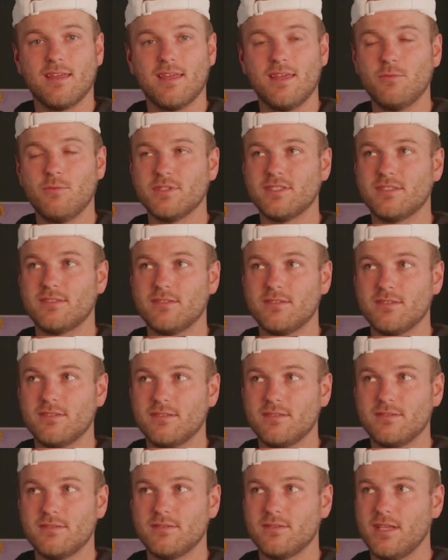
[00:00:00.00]
He was
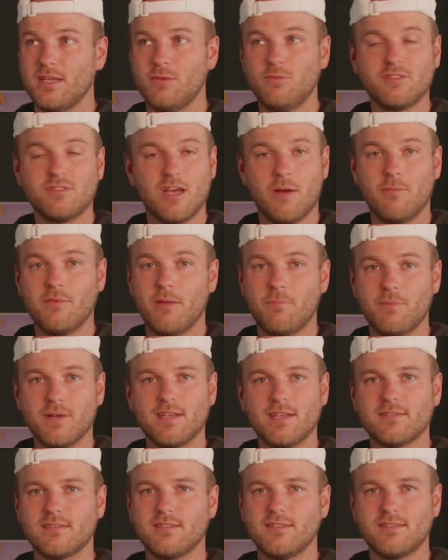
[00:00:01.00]
coming up
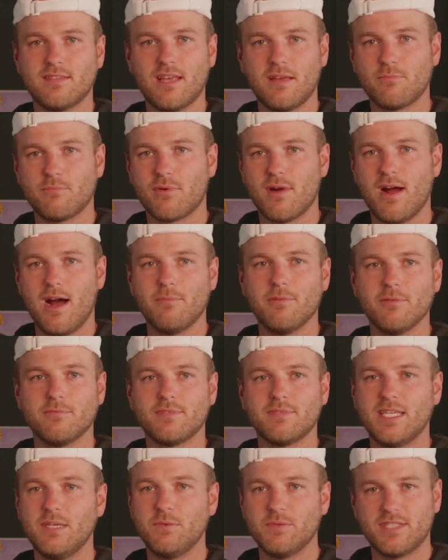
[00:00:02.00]
against these same
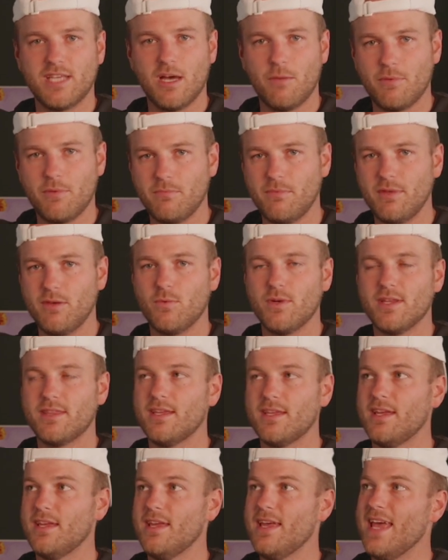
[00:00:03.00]
problems. He was helping me with
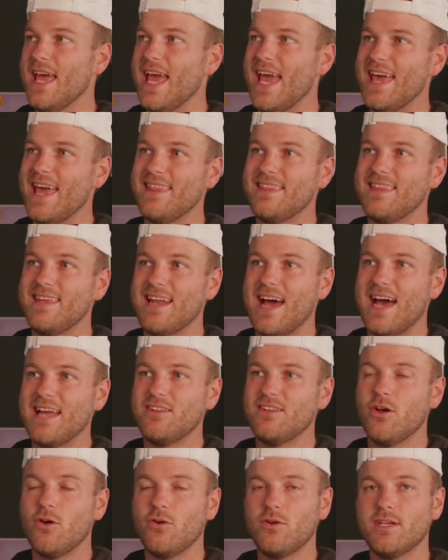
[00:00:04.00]
it. And then I
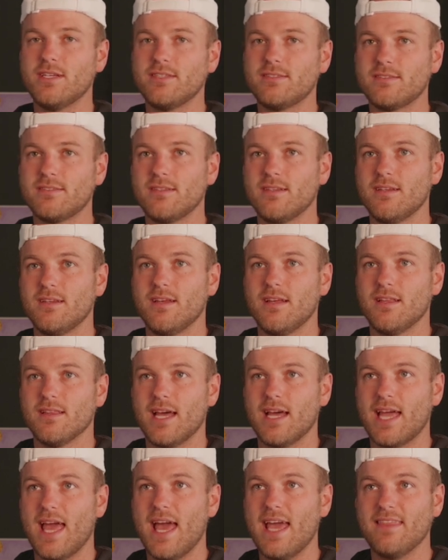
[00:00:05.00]
noticed,
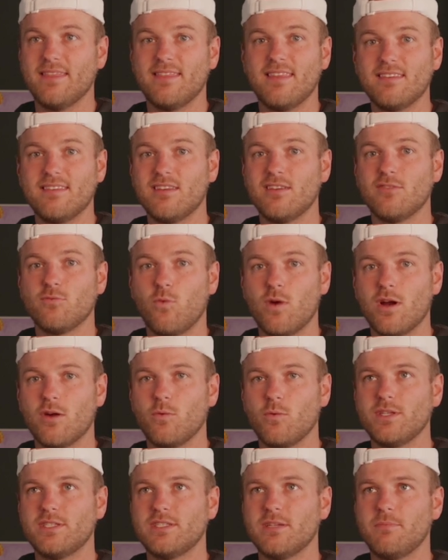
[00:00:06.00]
like, hey, this is where
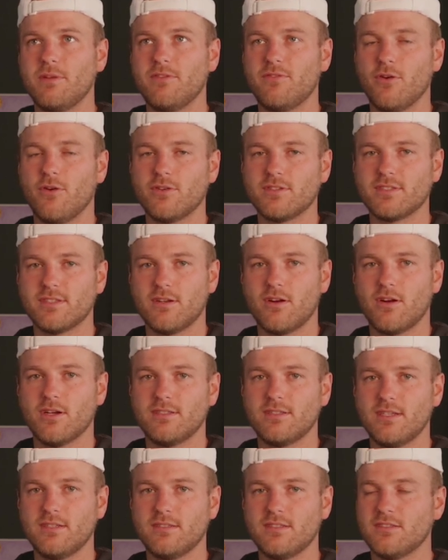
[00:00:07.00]
we should be focusing our
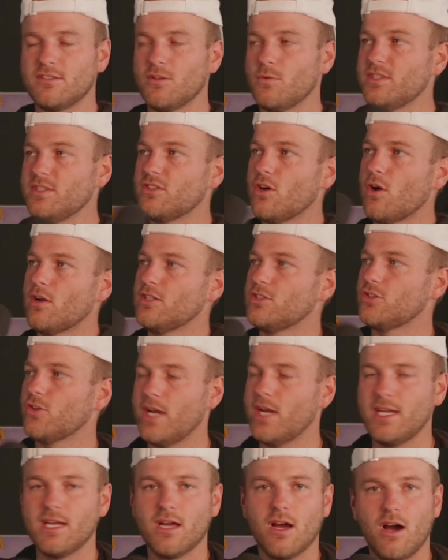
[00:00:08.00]
attention. So we started
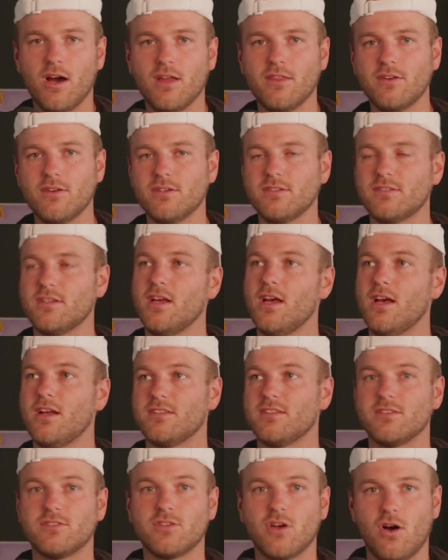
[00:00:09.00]
training others
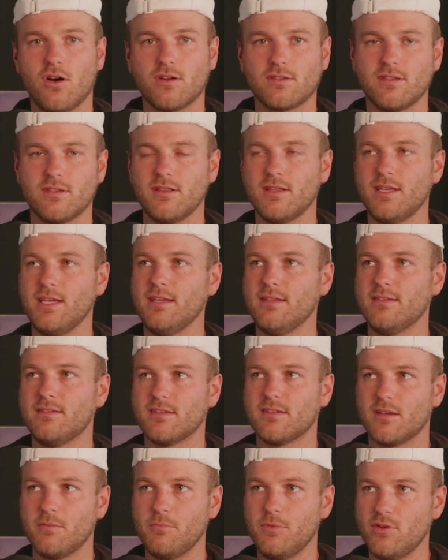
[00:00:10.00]
to talk to leads,
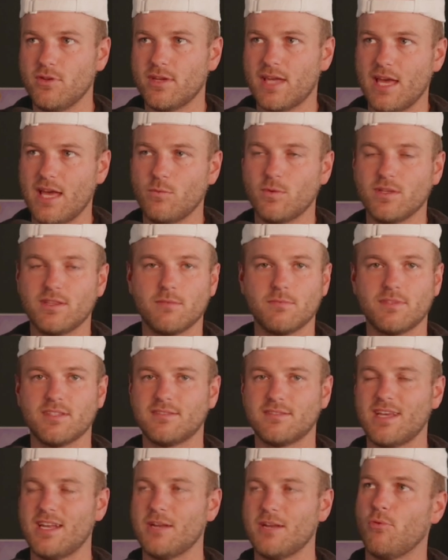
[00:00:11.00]
to communicate with them, to
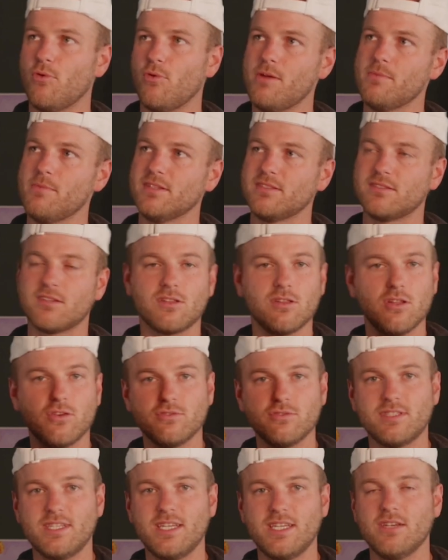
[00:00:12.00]
set appointments, to
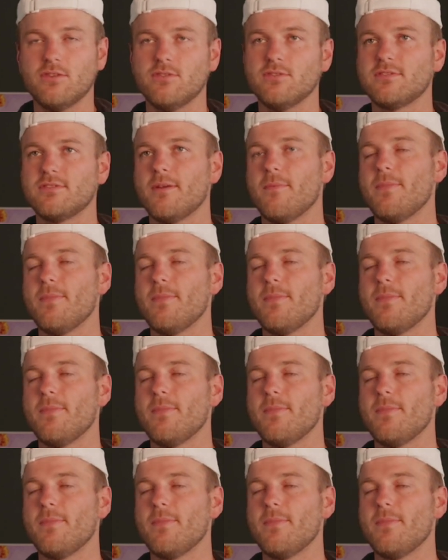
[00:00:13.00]
close deals.